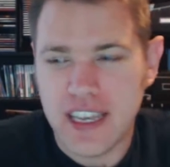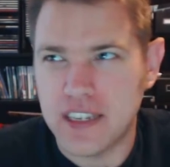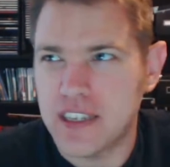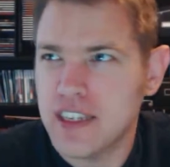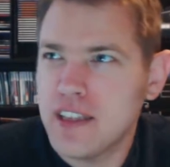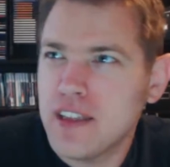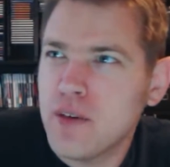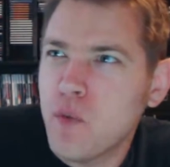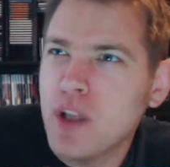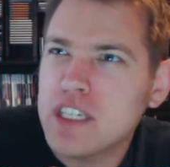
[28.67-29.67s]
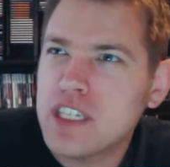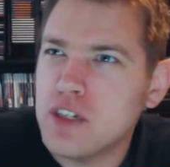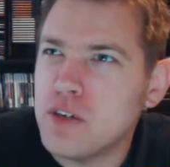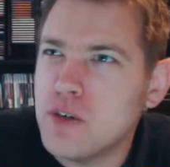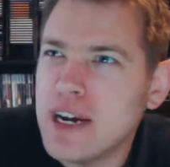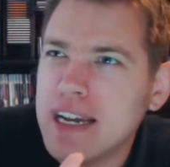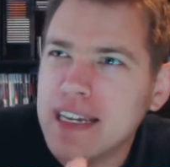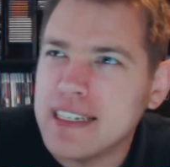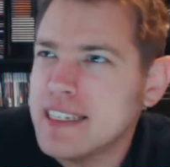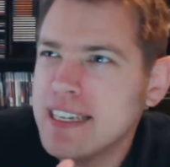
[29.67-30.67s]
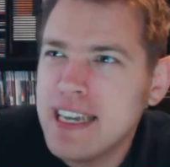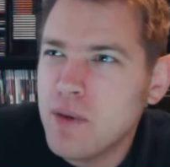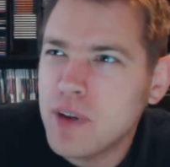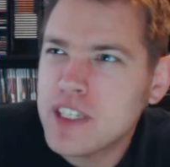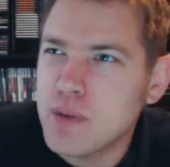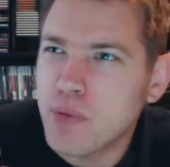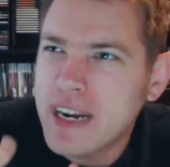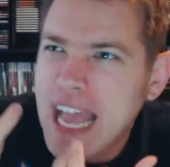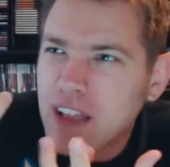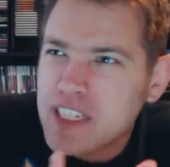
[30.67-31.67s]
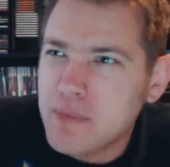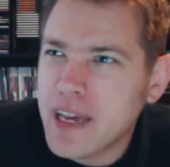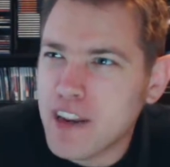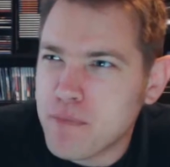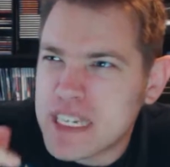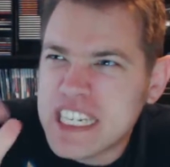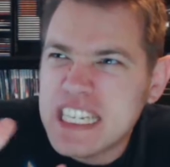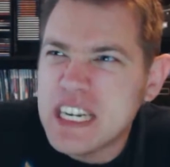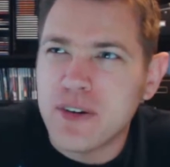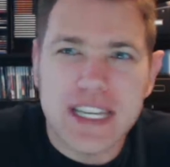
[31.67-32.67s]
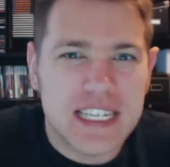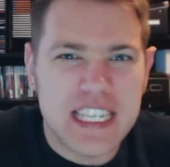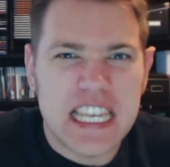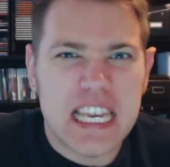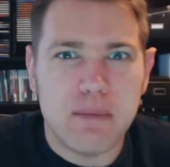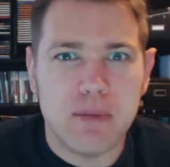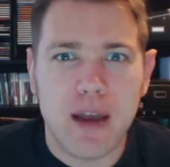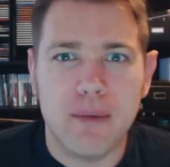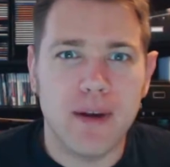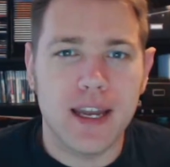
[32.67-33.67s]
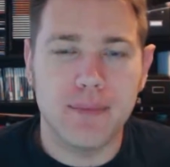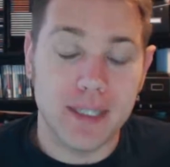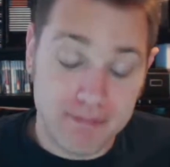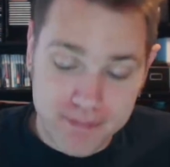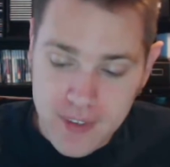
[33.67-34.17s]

It wants to bring out some kind of mysterious theme in my mind, but